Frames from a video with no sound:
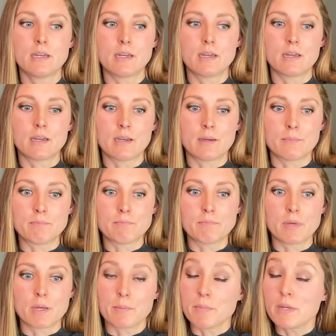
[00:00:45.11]

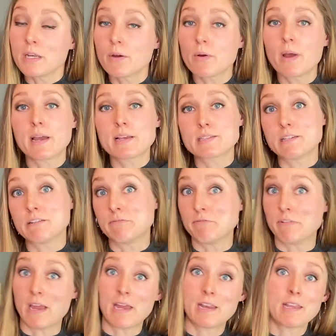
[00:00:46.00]
amino acid,
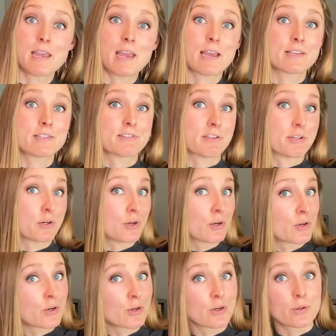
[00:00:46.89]
fatty acid,
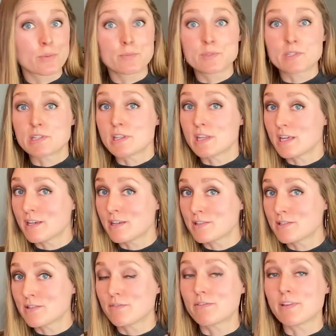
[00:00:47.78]
herbs,
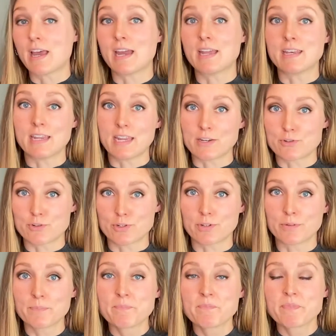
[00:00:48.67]
things of that
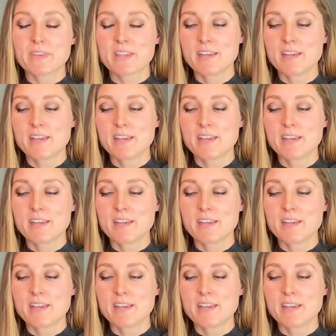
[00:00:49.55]
nature.